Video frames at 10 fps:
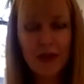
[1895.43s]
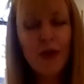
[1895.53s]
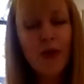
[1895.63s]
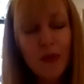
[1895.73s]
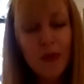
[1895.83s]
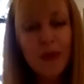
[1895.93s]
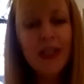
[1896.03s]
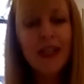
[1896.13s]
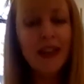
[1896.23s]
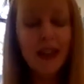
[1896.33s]

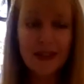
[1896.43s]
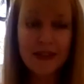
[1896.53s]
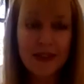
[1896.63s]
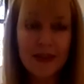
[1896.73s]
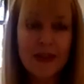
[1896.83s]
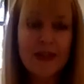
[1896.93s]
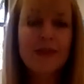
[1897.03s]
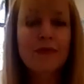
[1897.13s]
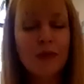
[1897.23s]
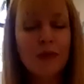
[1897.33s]
Nobody likes it
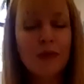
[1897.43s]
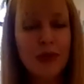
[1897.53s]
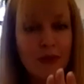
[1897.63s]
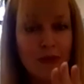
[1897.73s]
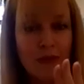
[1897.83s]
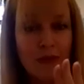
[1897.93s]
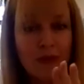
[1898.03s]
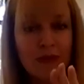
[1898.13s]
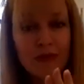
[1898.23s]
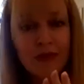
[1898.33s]
when
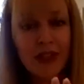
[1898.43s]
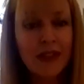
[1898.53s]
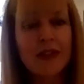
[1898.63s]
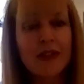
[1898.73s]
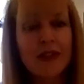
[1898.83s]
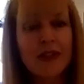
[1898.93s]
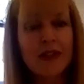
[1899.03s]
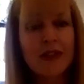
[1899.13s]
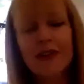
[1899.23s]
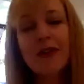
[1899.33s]
they're
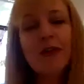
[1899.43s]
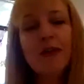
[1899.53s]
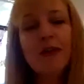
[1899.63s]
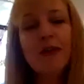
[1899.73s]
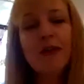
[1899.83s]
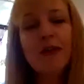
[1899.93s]
being forced.